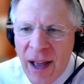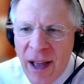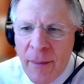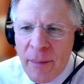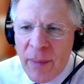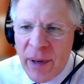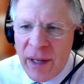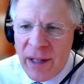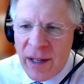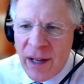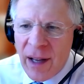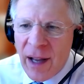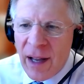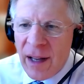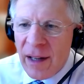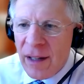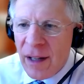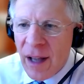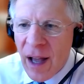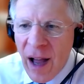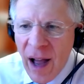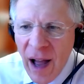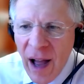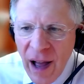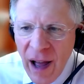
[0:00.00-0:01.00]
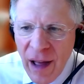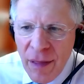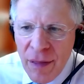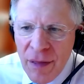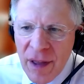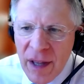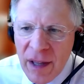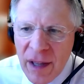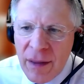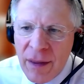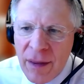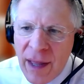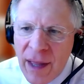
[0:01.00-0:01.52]
but I
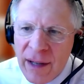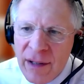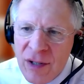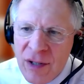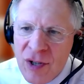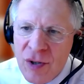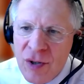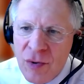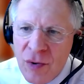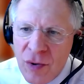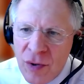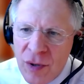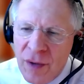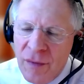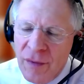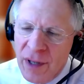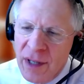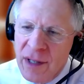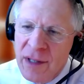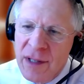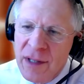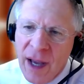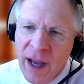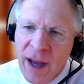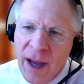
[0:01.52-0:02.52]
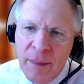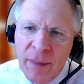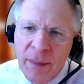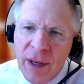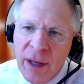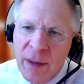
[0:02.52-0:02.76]
think that sort of exam